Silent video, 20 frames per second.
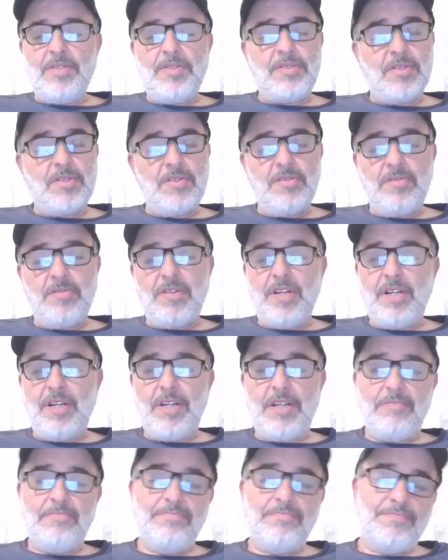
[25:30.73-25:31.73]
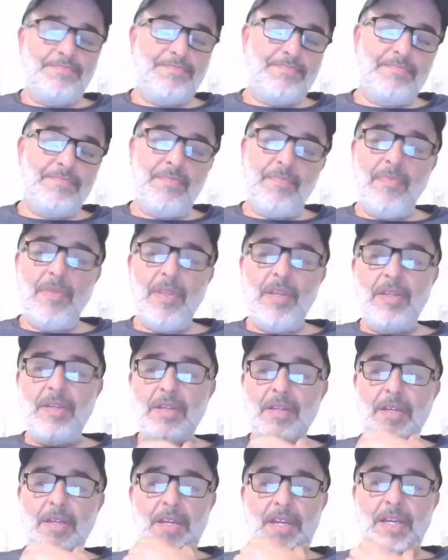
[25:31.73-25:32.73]
So
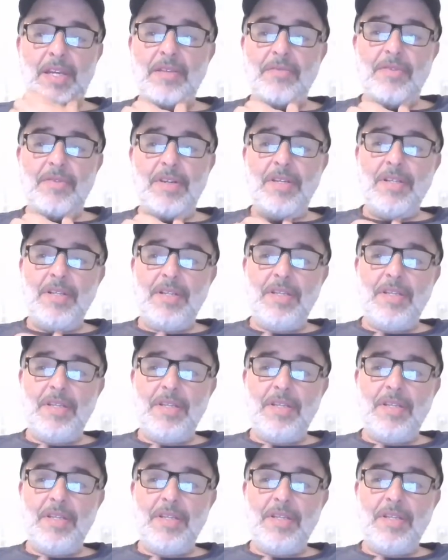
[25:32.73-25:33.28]
anyway,